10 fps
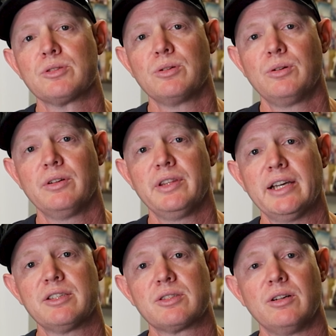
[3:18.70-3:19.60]
store and
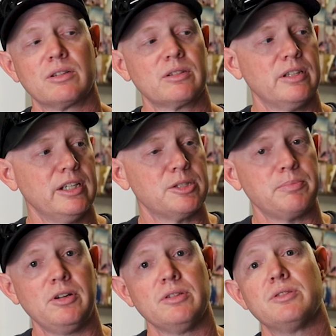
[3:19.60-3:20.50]
they stocked these
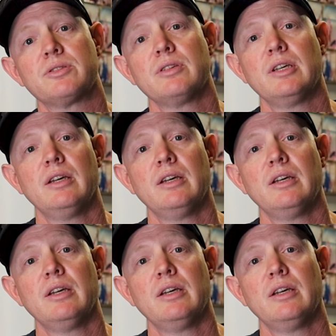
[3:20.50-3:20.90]
pods.